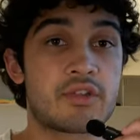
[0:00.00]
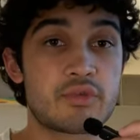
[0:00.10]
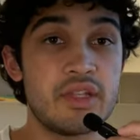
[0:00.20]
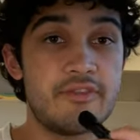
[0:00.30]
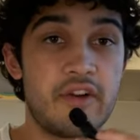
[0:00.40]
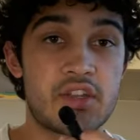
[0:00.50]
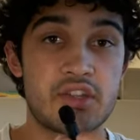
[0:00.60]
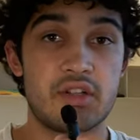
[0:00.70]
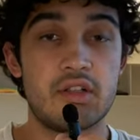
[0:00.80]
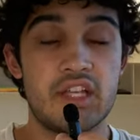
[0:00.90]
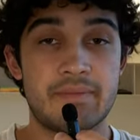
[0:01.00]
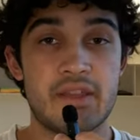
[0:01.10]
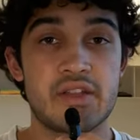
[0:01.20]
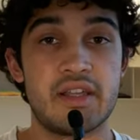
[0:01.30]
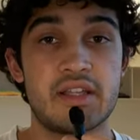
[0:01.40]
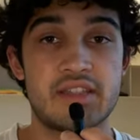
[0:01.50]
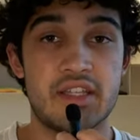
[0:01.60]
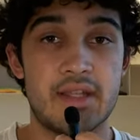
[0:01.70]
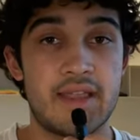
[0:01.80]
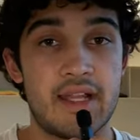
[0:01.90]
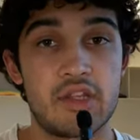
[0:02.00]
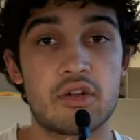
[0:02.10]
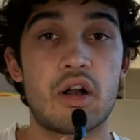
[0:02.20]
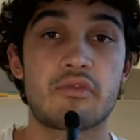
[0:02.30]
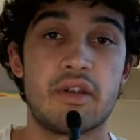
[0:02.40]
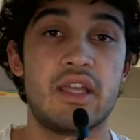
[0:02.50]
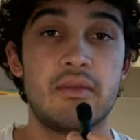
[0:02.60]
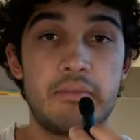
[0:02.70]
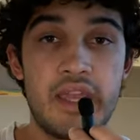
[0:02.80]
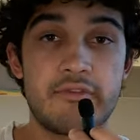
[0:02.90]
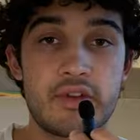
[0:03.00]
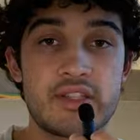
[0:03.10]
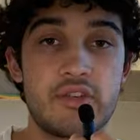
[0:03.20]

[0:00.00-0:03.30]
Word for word: It's really functional, especially considering that you're already paying for it,